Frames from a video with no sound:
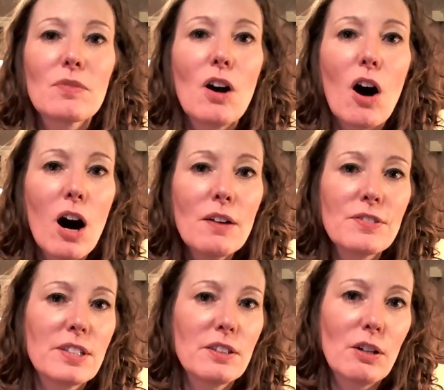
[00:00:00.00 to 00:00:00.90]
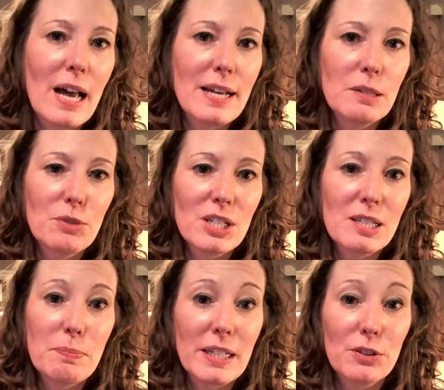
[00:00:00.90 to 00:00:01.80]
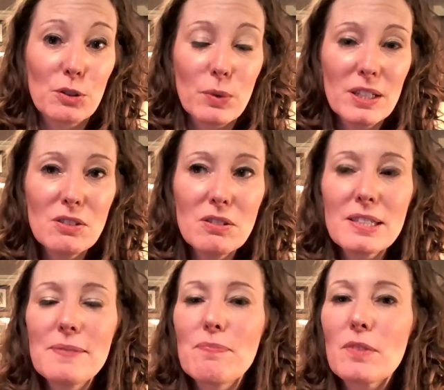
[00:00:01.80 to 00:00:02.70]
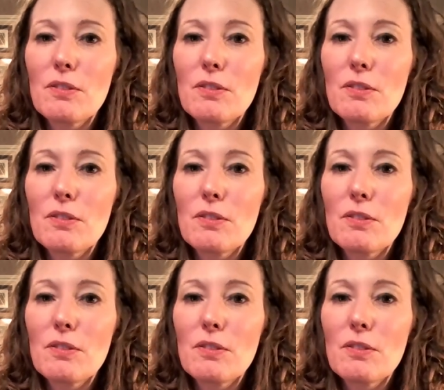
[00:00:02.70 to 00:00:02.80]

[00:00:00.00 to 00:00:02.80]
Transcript: often they'll end up just spinning their wheels.